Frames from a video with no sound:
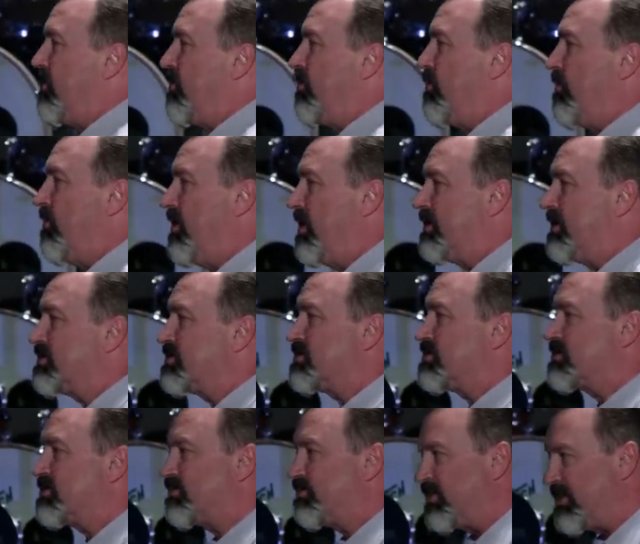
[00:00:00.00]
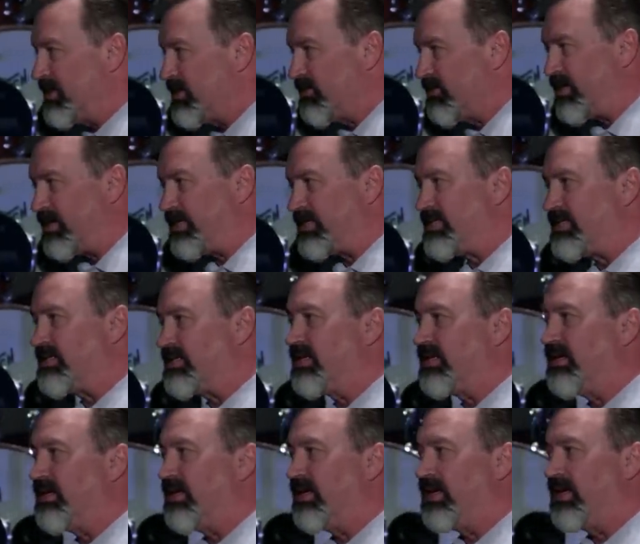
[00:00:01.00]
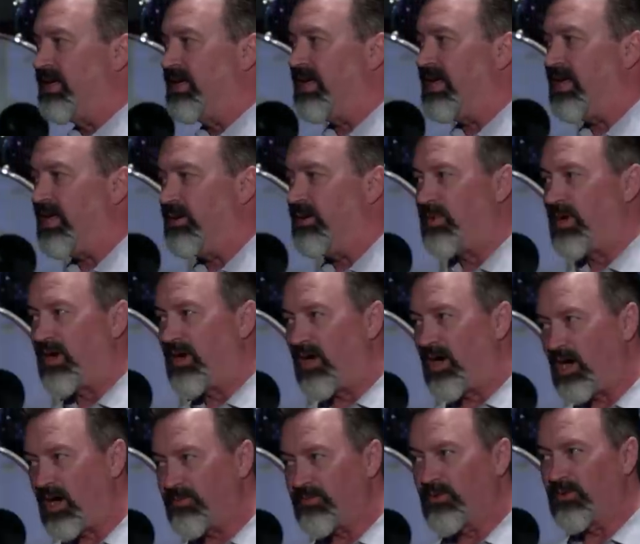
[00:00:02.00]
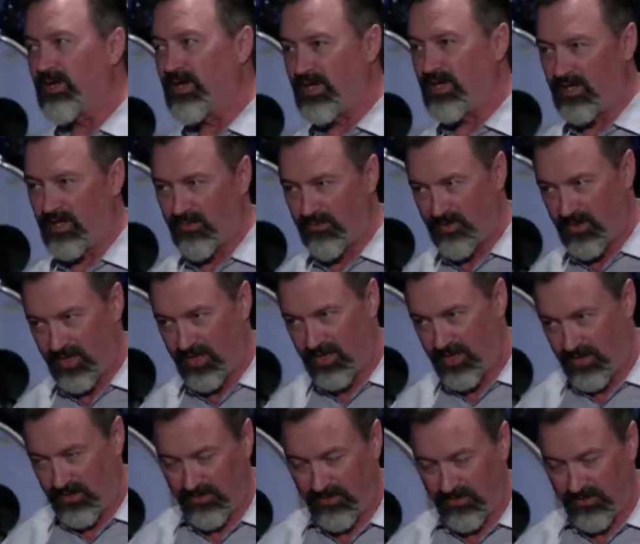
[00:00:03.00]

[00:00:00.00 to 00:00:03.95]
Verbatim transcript: What spirit am I operating in right now?